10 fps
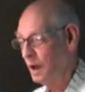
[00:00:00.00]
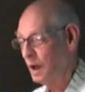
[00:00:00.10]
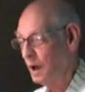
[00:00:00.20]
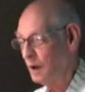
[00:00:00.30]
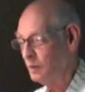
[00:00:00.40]

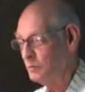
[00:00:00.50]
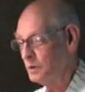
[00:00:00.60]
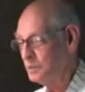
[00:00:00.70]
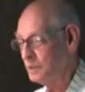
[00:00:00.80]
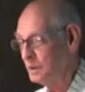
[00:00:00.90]

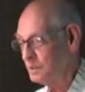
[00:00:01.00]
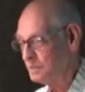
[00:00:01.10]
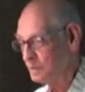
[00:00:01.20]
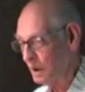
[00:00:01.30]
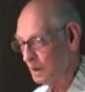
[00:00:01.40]
But the
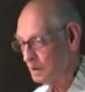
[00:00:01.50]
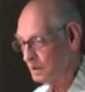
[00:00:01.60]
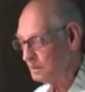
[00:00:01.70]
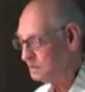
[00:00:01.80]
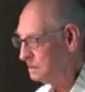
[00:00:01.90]
exotics,